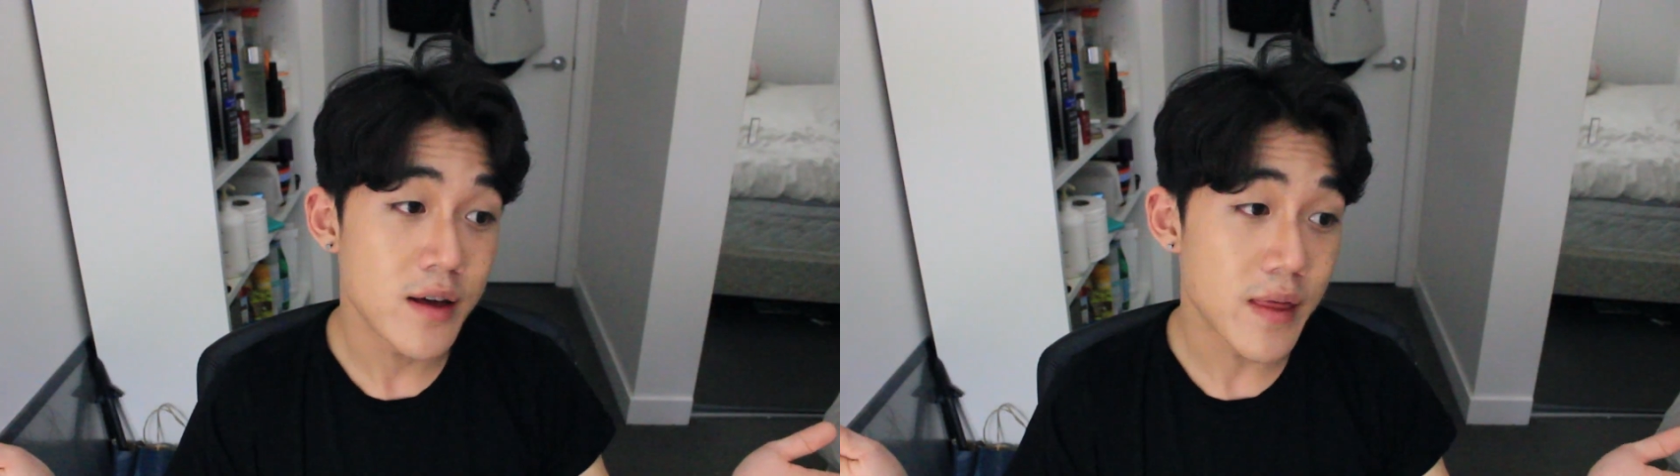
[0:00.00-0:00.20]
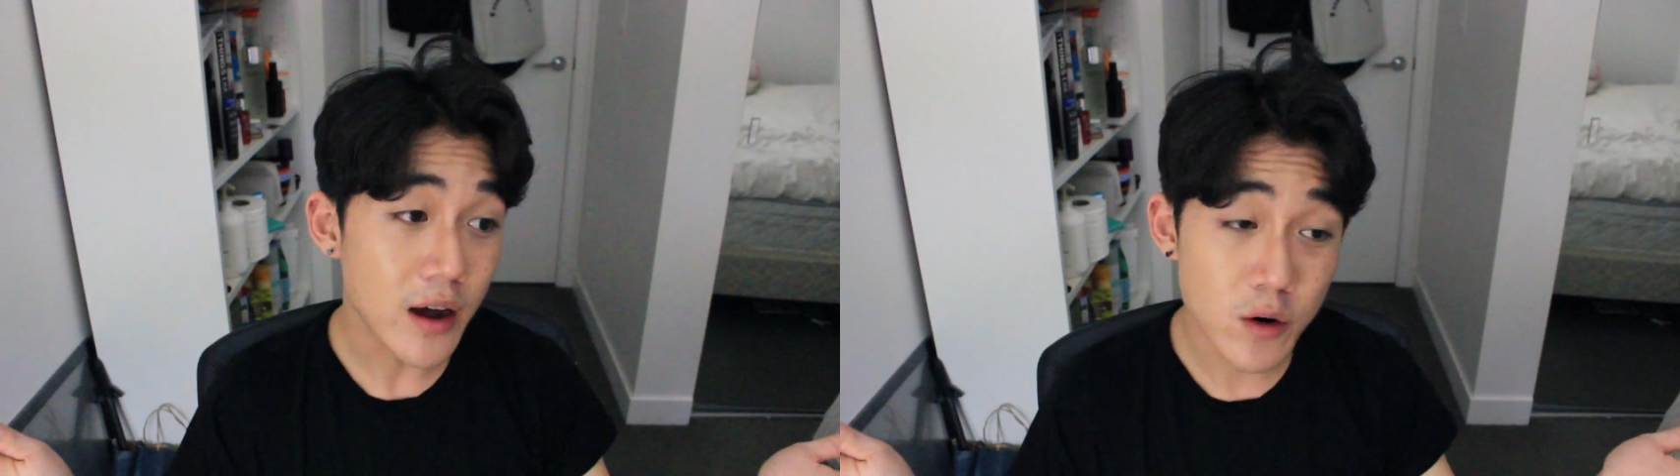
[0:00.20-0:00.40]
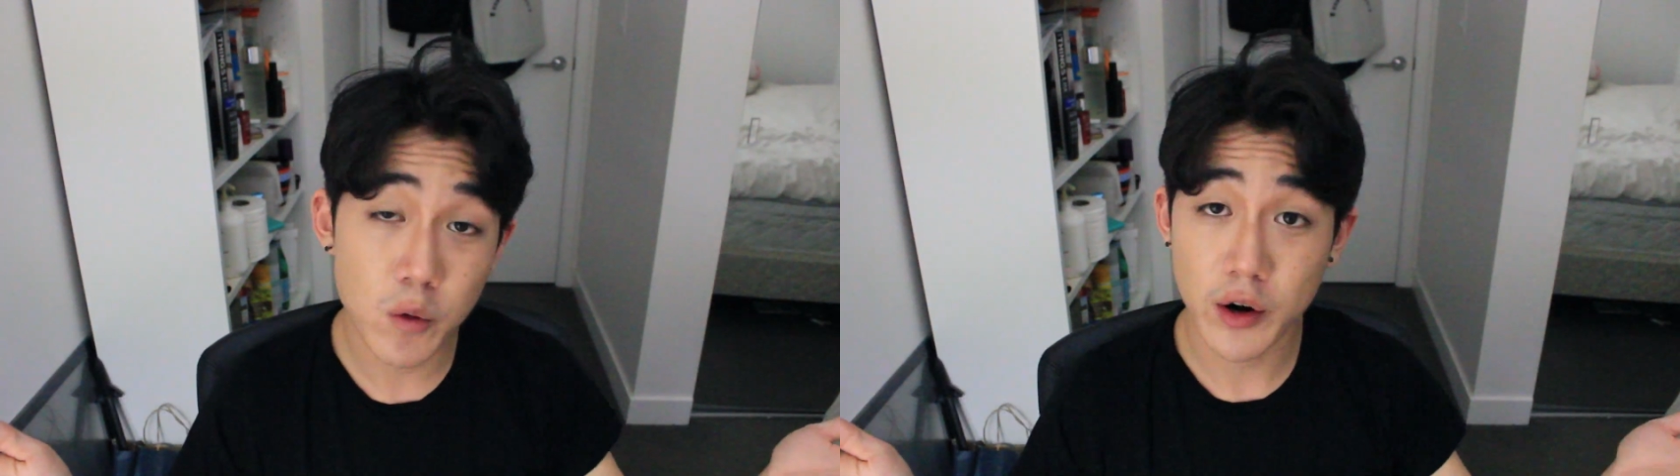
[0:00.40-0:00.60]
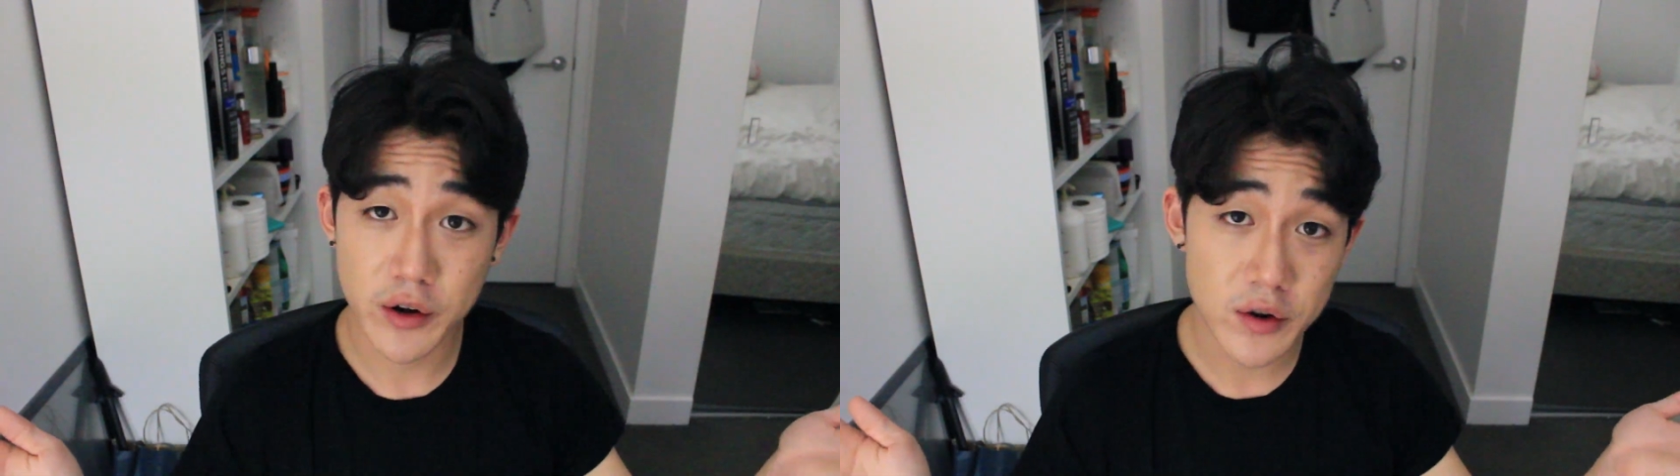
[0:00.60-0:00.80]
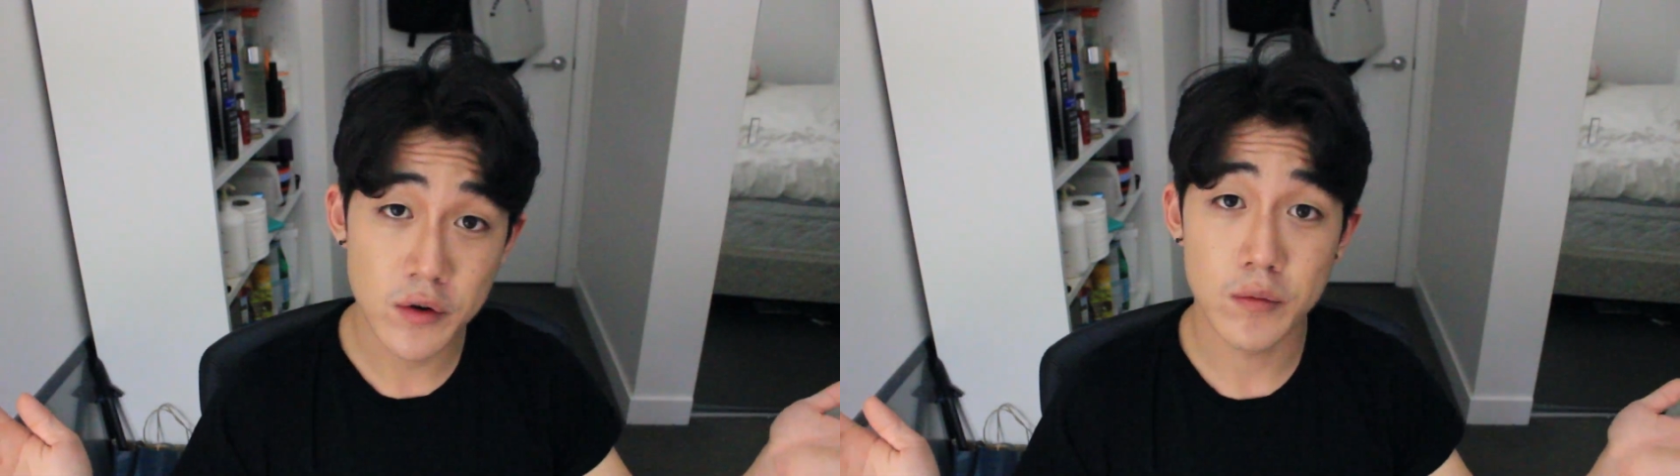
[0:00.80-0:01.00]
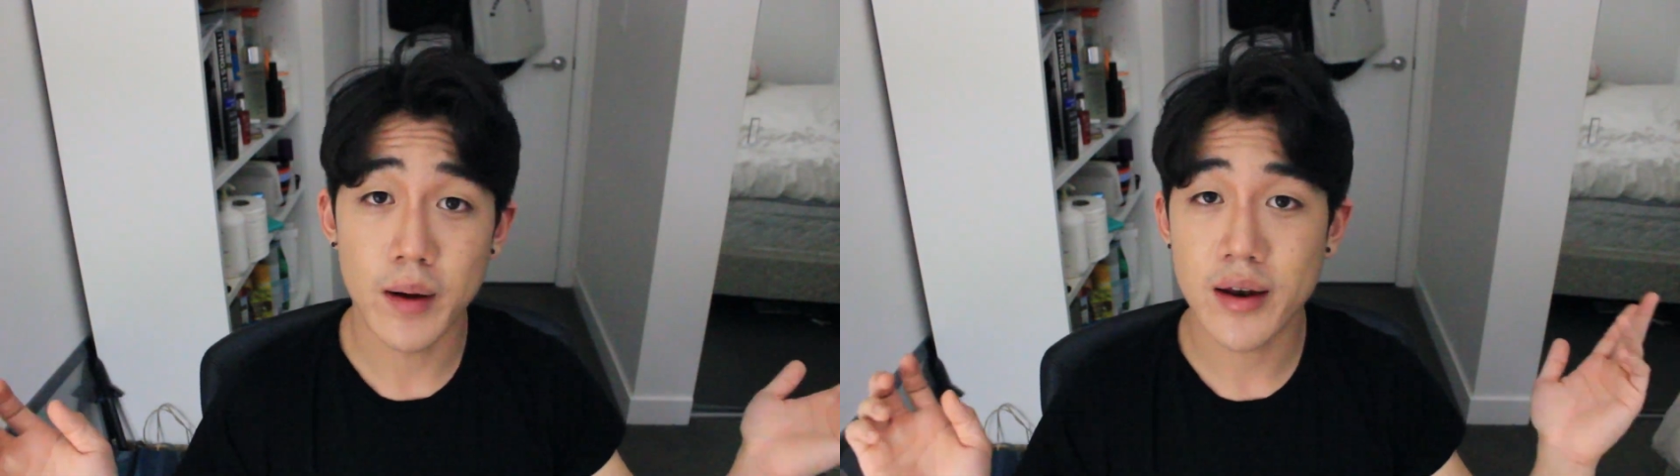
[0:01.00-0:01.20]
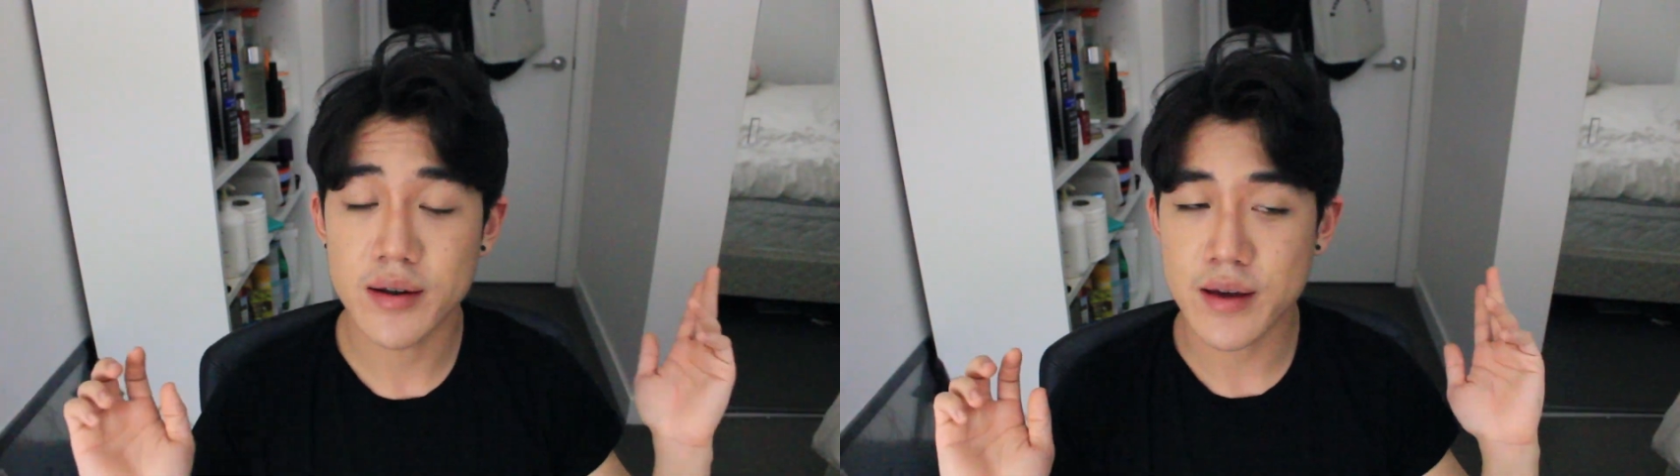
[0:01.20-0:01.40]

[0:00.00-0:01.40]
that could work too, but